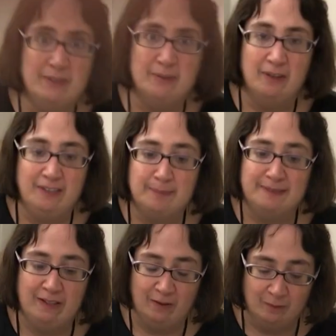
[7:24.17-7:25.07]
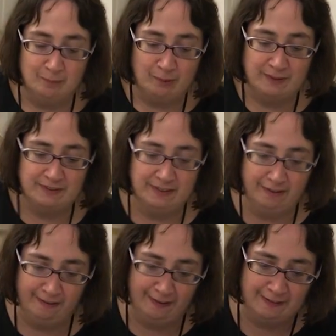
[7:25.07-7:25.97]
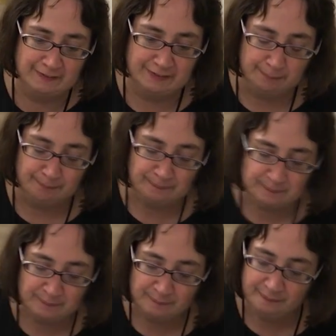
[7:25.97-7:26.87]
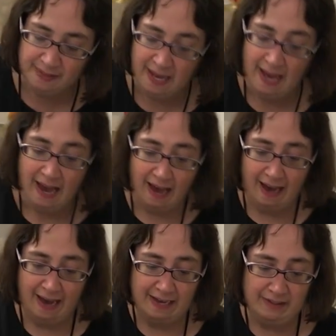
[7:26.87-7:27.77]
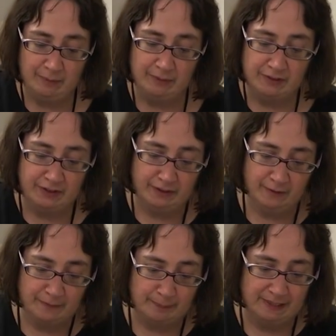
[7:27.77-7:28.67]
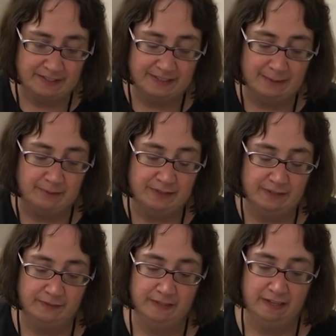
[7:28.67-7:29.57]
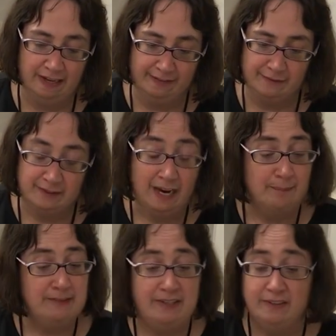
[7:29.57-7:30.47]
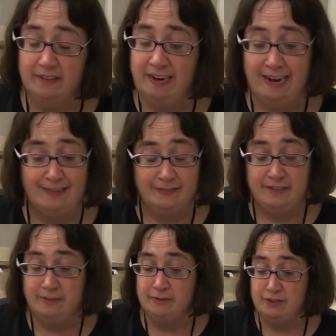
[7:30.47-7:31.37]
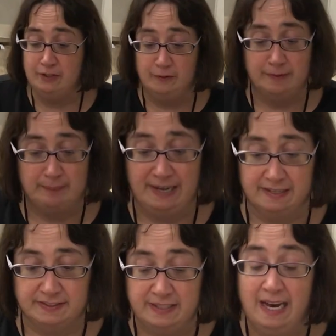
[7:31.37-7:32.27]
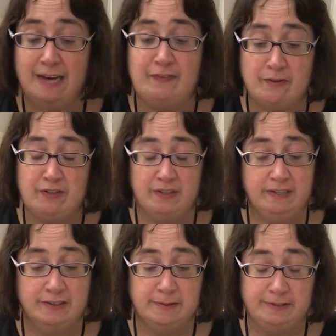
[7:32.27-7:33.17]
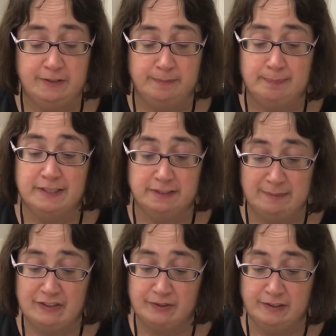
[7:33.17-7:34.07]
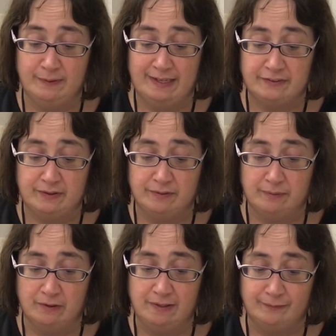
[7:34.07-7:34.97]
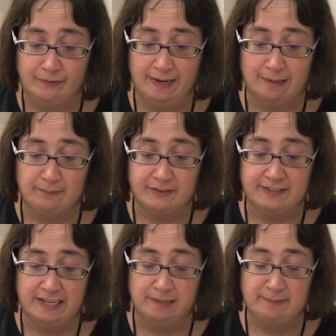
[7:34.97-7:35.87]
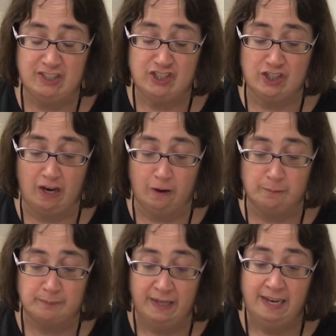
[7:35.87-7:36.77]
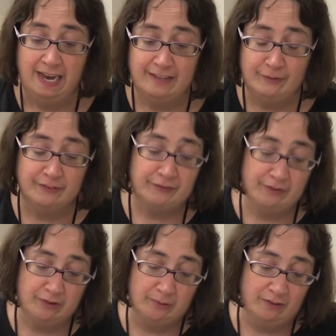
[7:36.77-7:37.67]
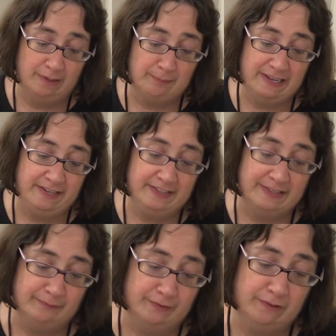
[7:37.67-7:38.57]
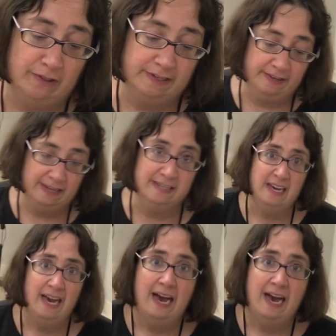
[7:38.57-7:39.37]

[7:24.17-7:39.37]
your grown-ups at home, boys and girls. I used toothpicks that were different colors, but you don't have to use toothpicks. If you do use toothpicks, make sure you ask your grown-up for help because they can be sharp, and also your grown-up might need them for cooking.